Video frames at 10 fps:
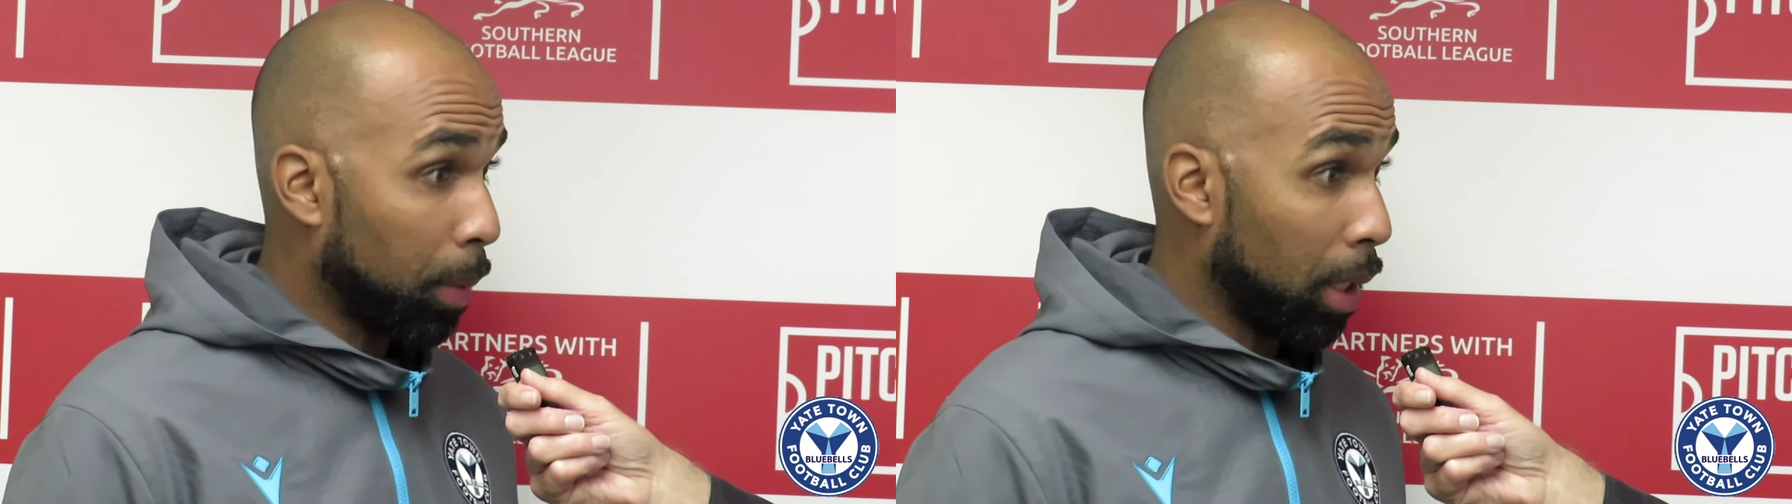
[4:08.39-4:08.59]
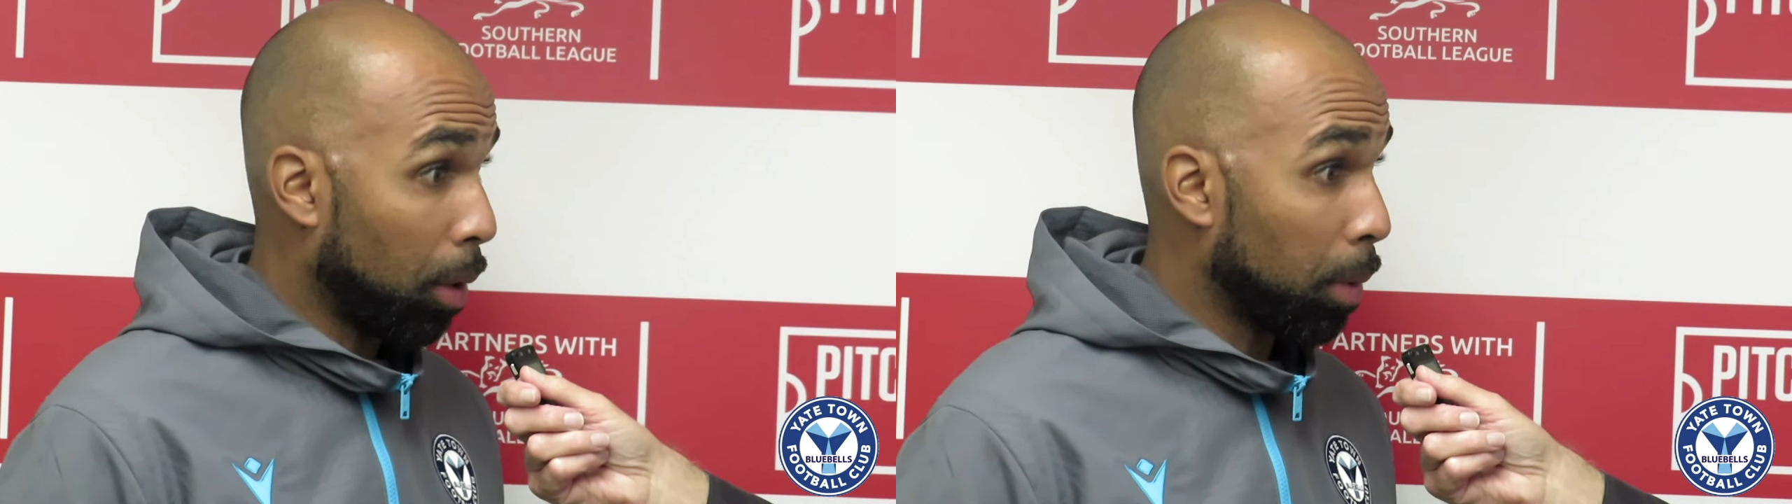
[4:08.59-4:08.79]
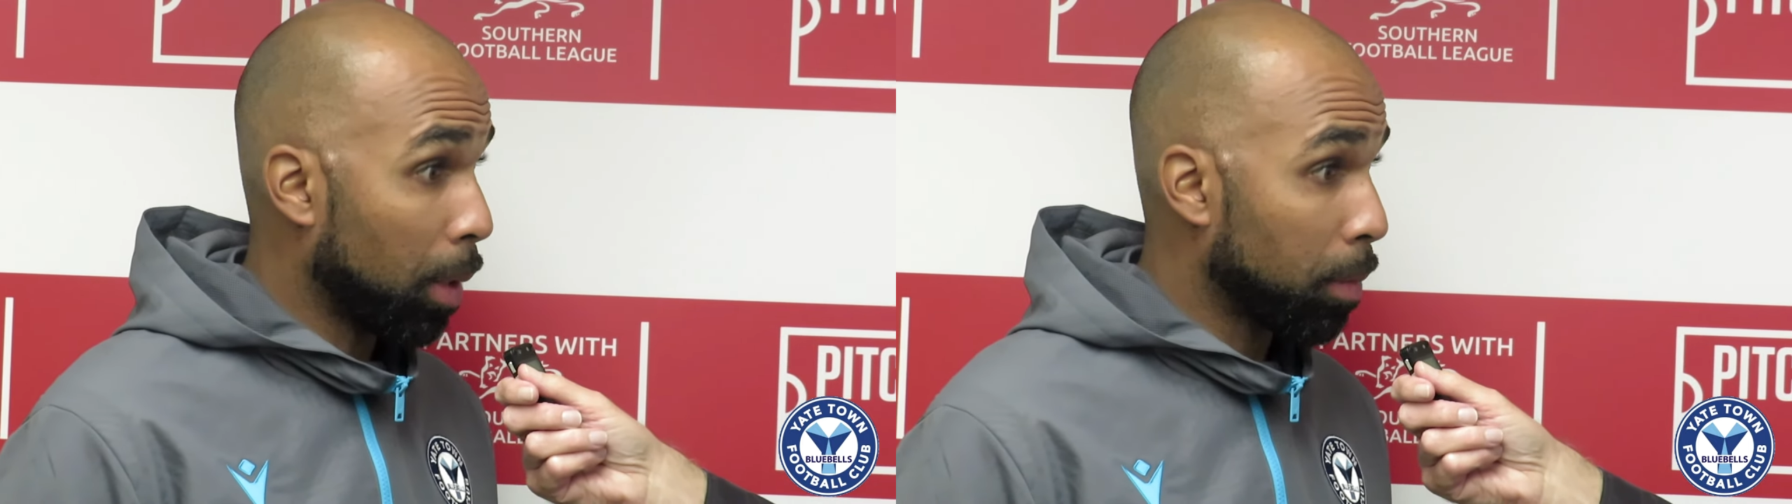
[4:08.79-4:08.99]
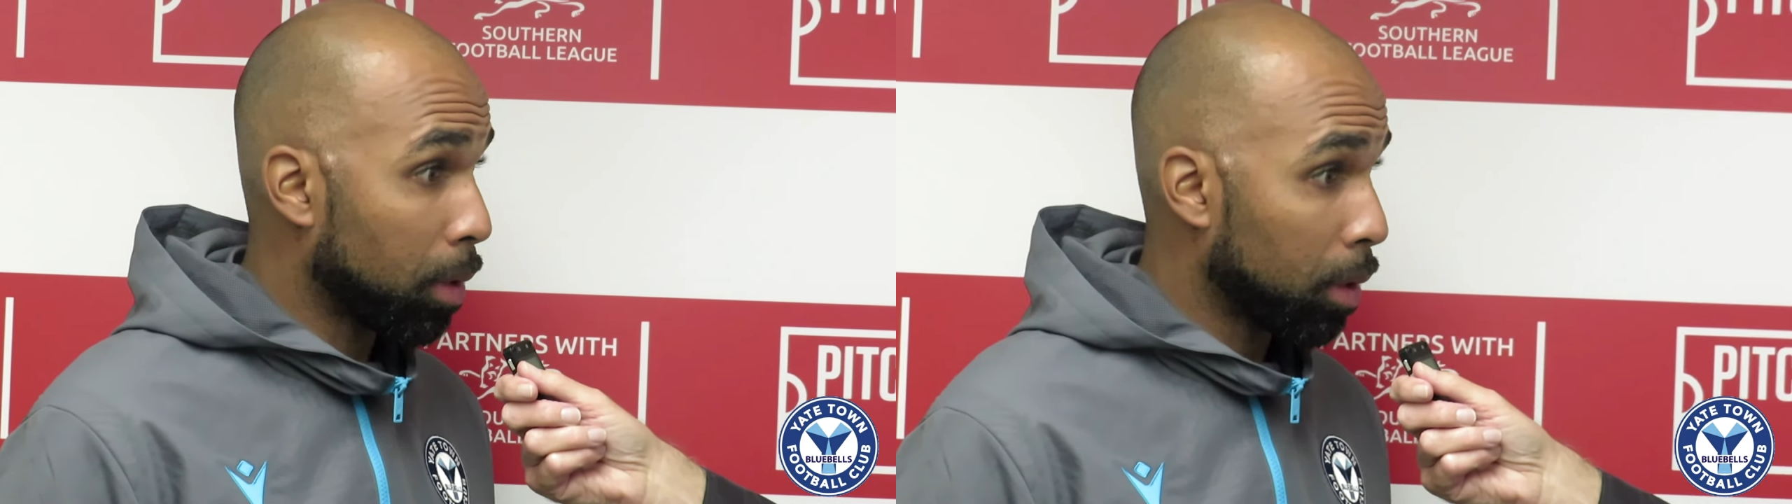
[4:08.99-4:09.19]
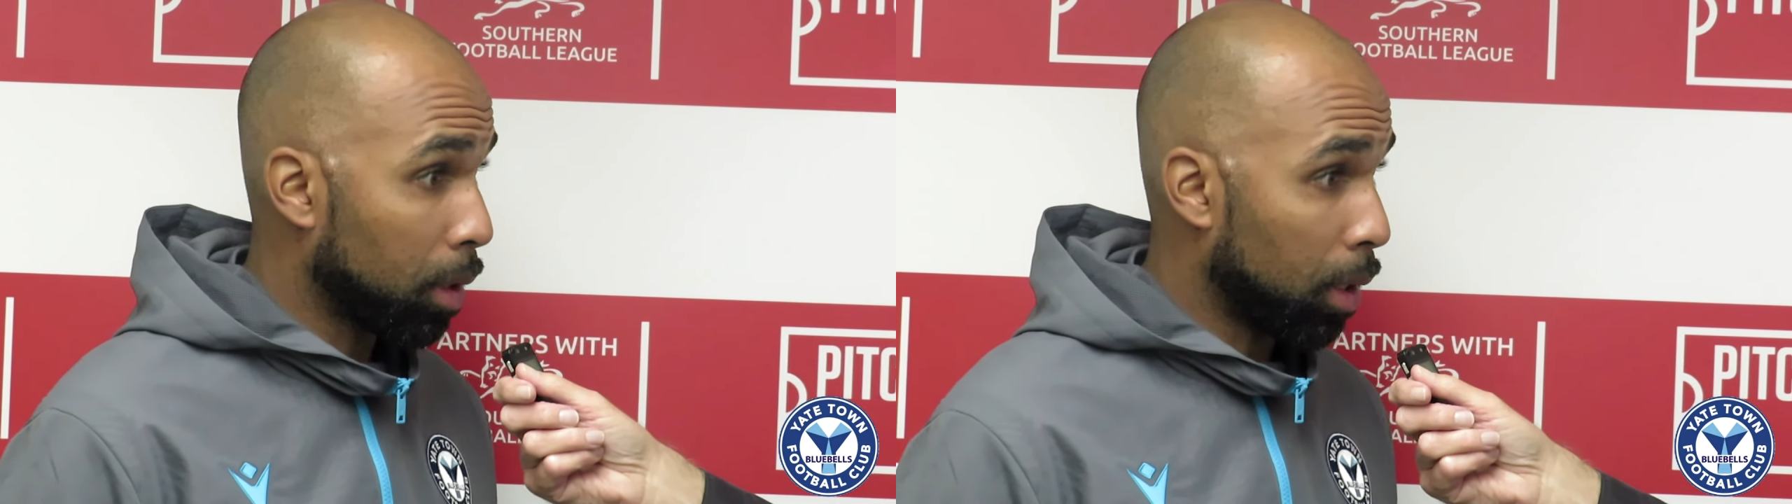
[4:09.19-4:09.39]
many home
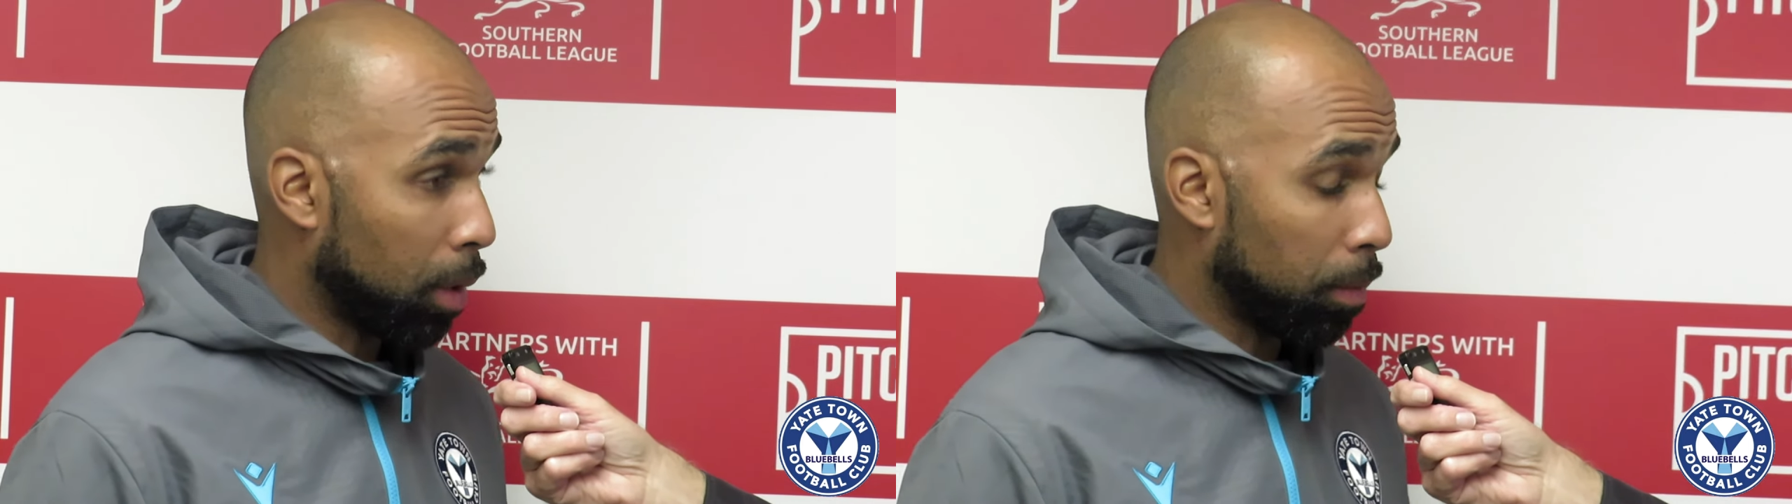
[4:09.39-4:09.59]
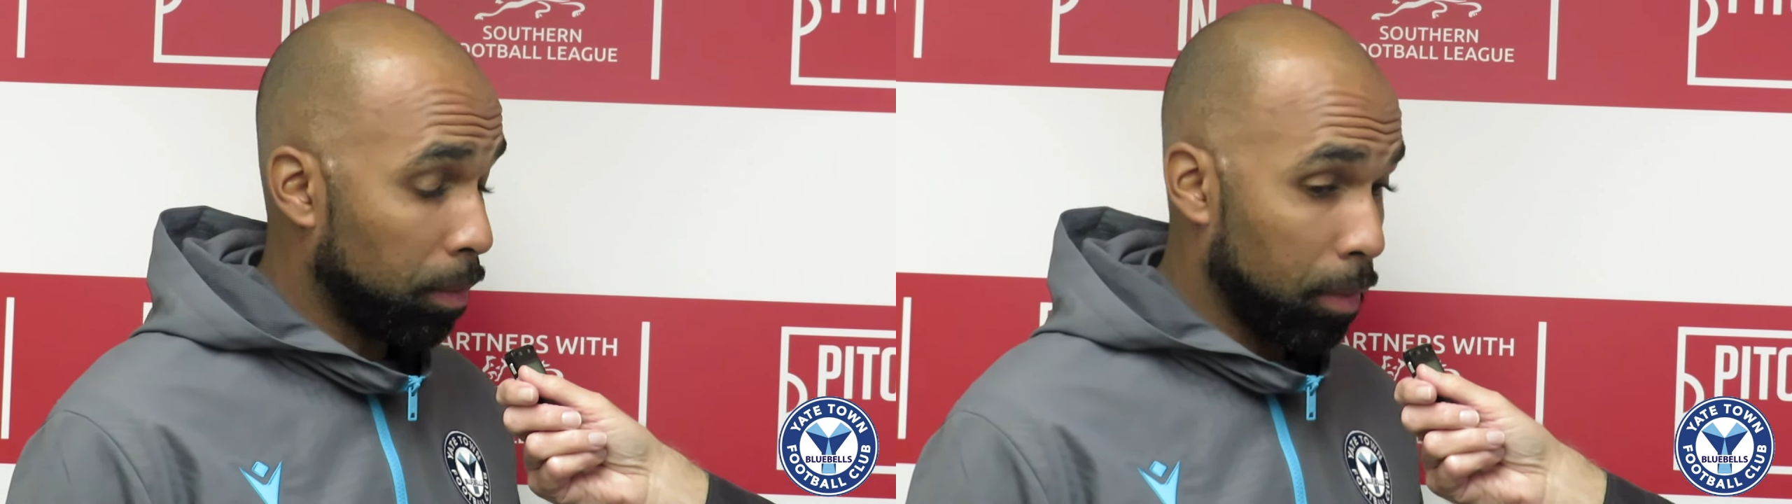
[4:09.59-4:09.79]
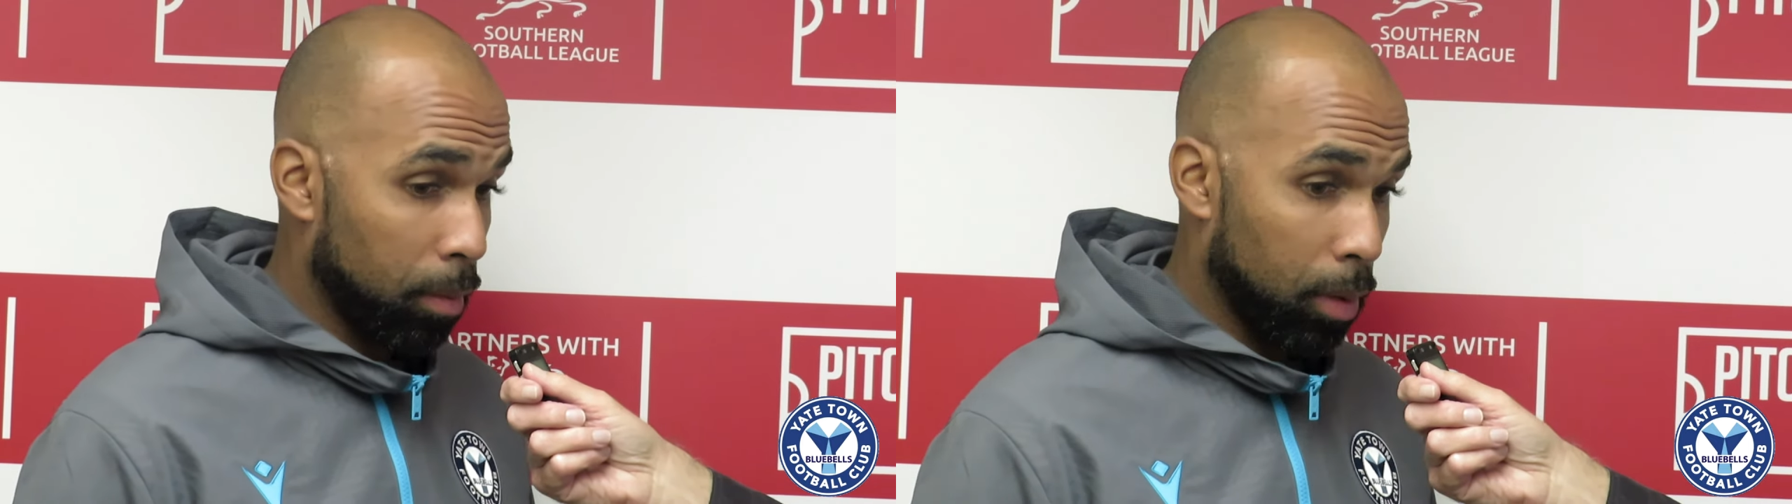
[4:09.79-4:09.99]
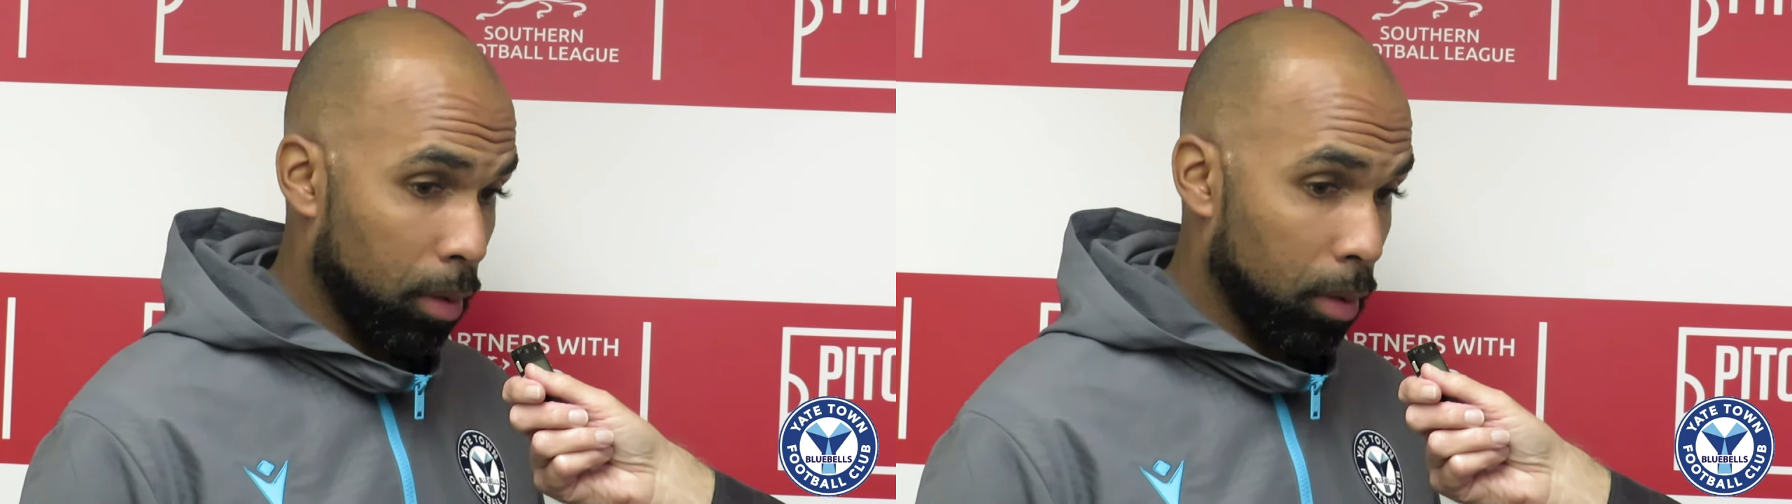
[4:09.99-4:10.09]
games, um,